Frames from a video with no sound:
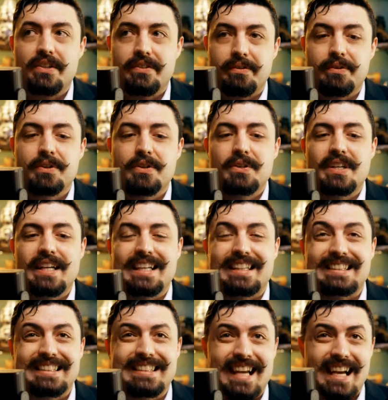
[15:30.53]
through
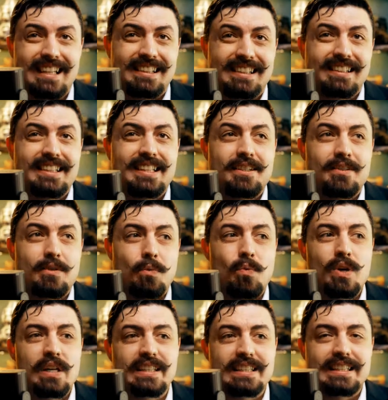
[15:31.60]
exactly
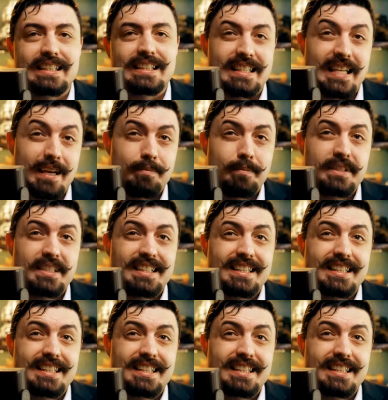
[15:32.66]
what steps